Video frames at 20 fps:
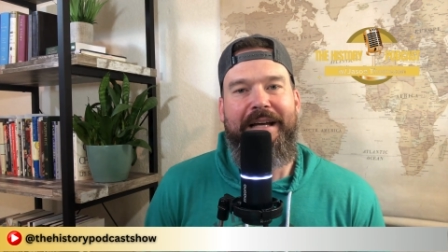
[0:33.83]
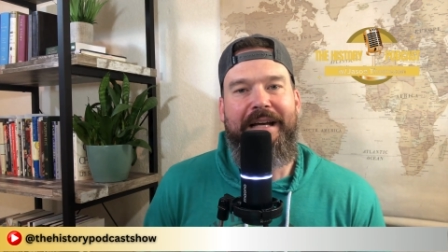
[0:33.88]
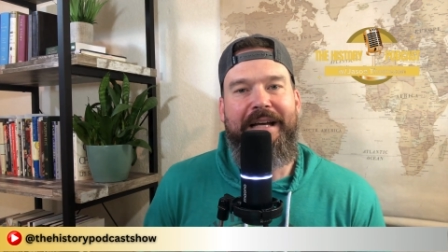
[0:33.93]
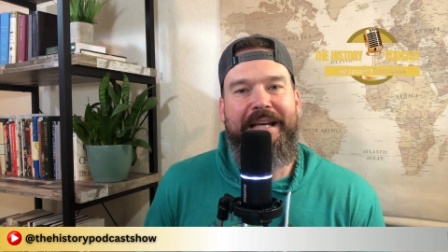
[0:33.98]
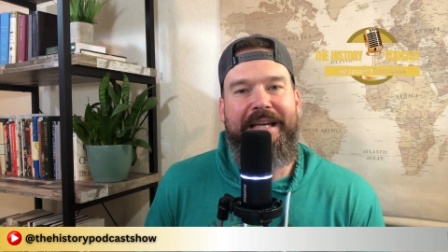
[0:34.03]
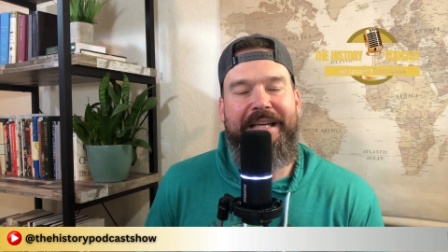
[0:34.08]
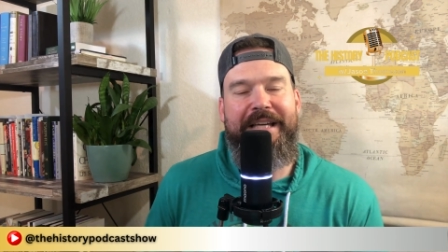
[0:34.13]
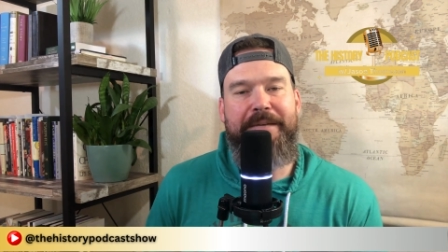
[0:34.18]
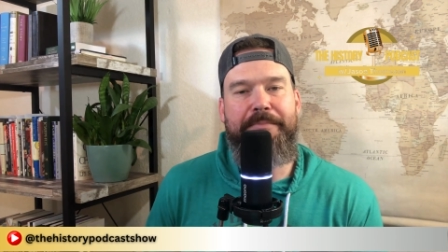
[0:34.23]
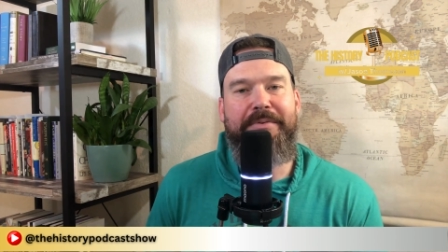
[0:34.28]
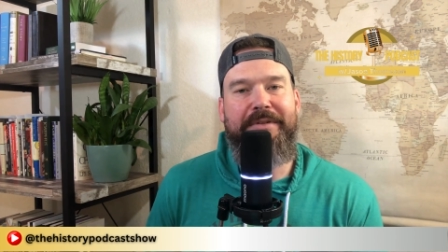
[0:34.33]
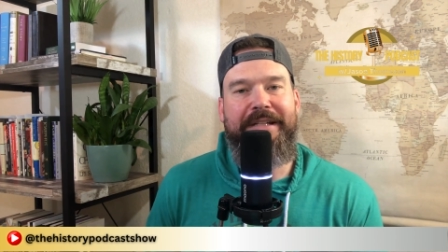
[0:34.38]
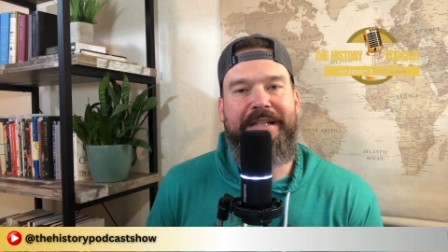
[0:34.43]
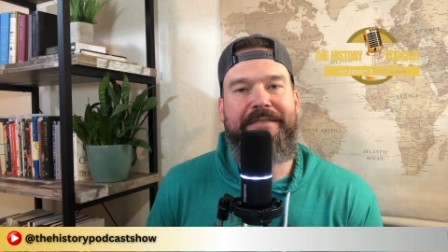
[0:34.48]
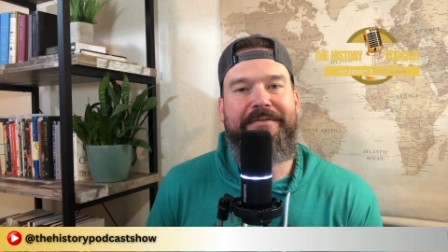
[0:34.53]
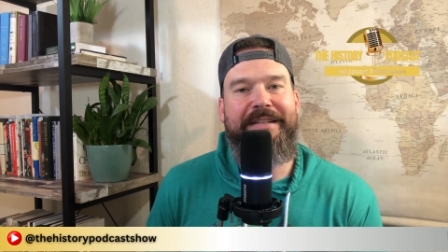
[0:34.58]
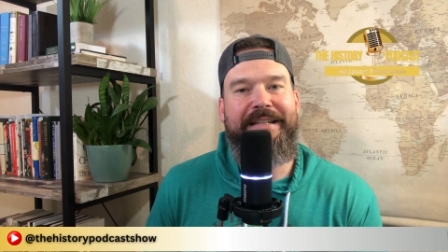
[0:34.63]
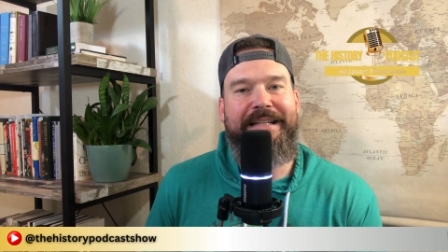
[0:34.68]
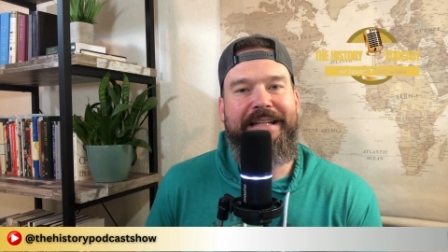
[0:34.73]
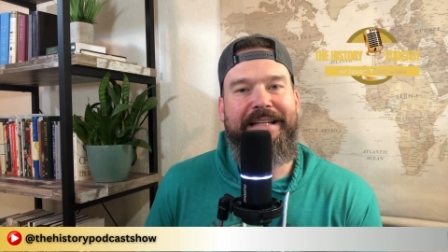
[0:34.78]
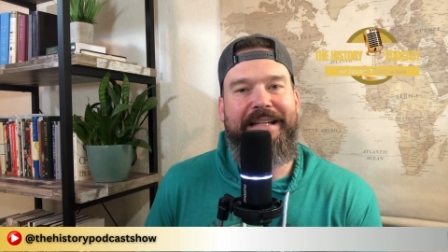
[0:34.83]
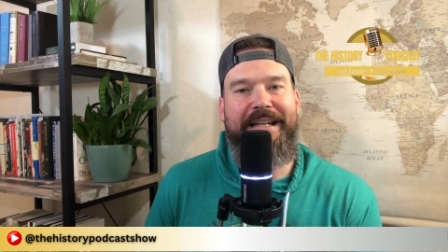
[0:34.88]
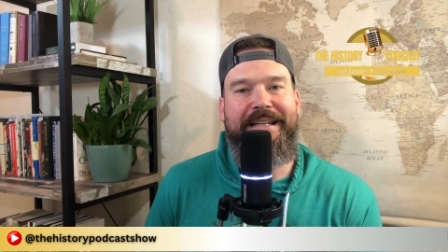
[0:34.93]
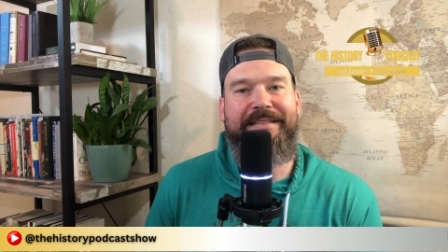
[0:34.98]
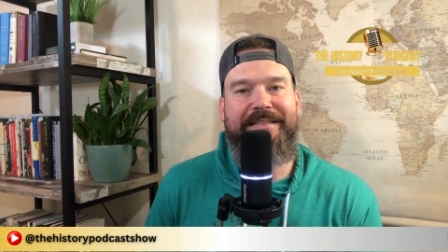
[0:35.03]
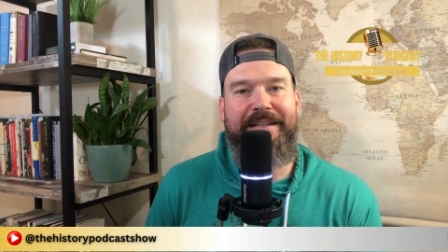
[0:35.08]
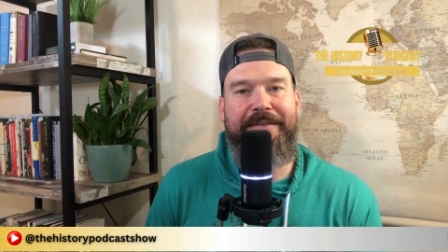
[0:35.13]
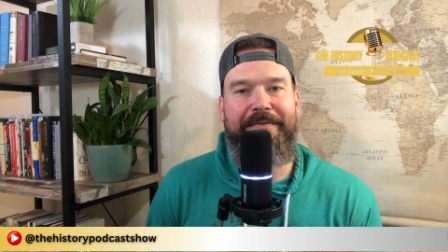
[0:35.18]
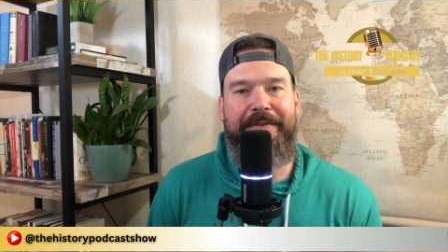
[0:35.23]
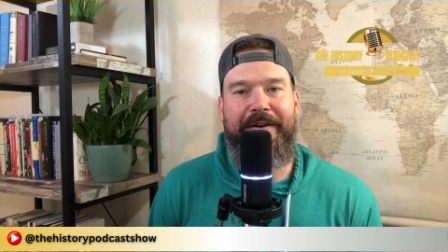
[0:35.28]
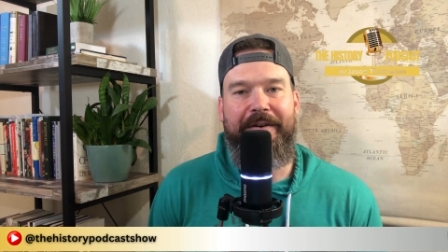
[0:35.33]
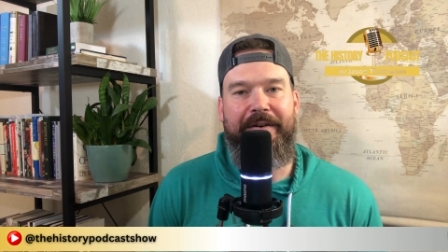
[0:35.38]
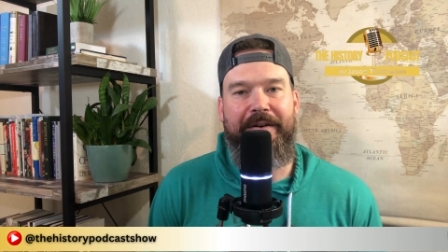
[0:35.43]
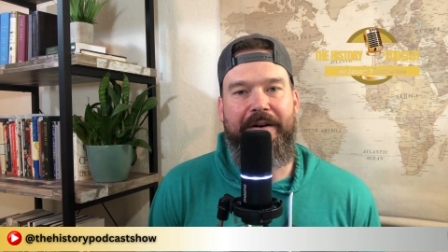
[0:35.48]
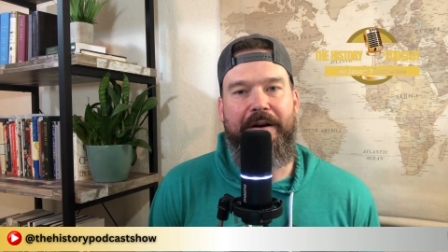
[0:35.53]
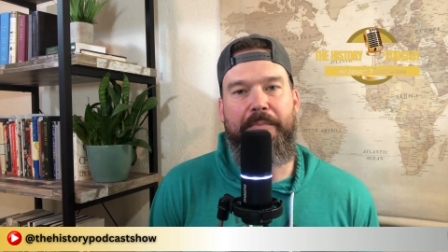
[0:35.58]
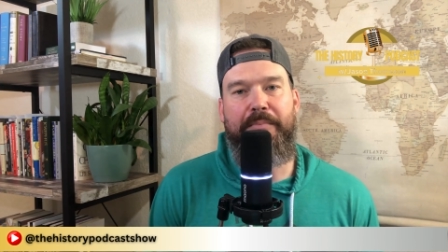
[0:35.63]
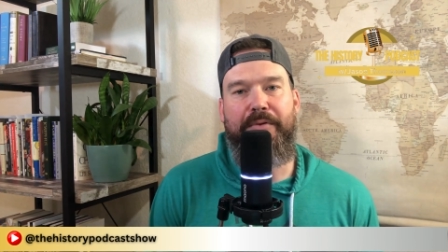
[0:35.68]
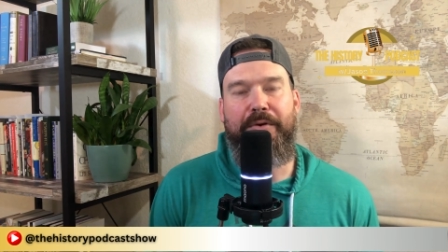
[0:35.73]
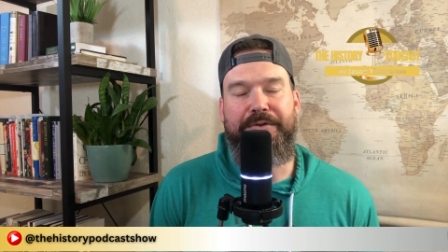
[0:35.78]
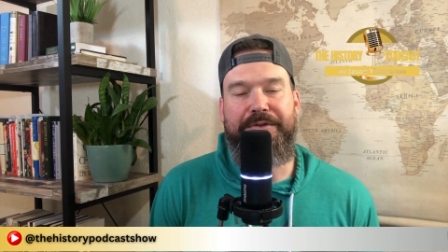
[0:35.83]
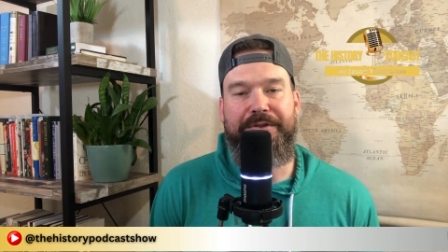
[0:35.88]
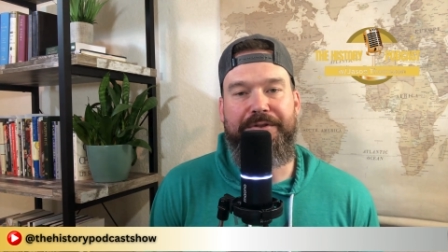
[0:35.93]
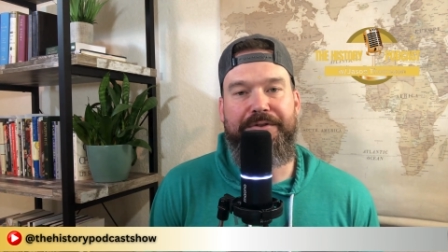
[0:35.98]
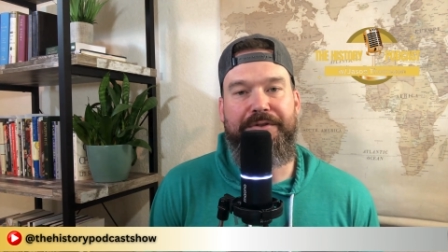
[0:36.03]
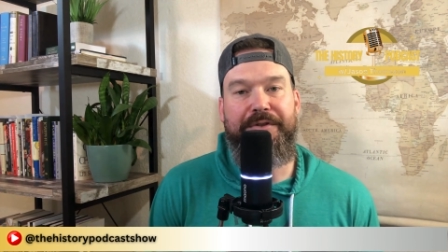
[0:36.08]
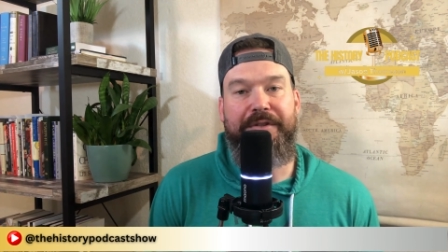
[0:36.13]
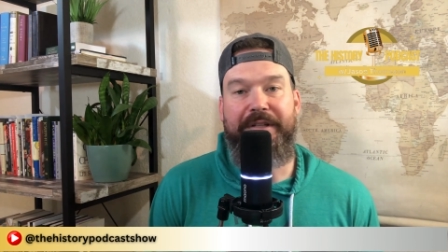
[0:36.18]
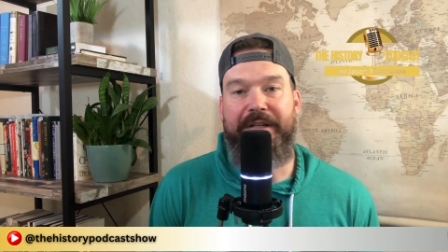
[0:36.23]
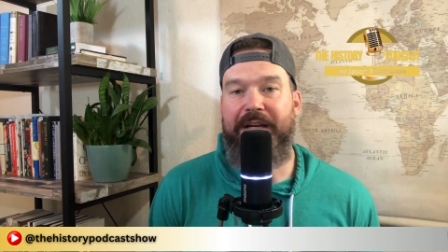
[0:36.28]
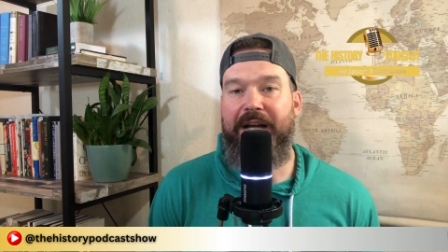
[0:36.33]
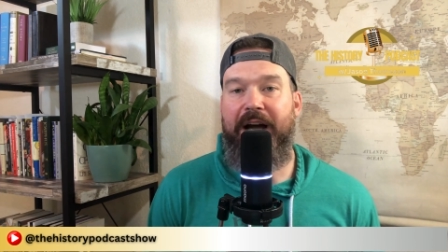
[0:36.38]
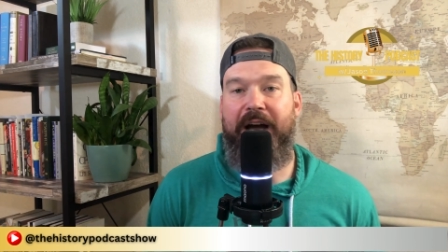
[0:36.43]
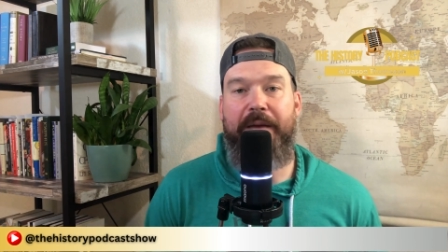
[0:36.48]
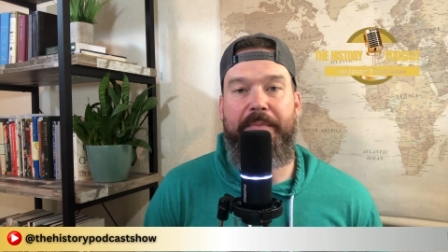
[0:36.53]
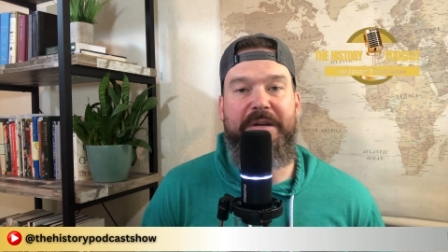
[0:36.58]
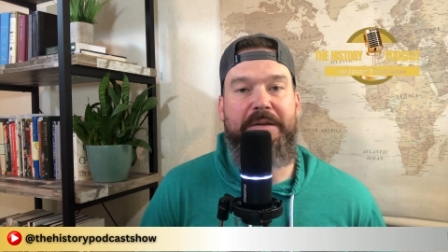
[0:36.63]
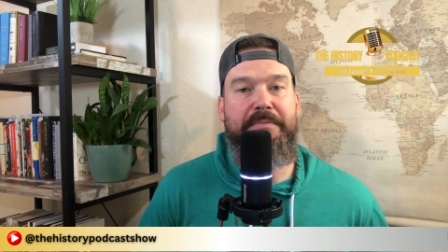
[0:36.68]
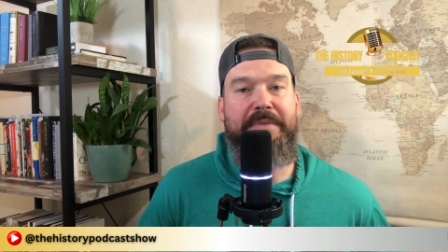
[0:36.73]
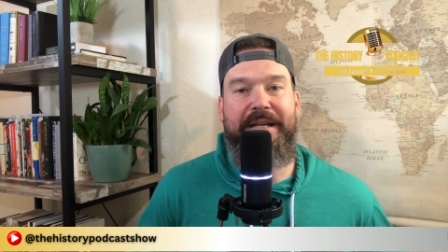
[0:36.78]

He believed in laissez-faire approaches to the economy,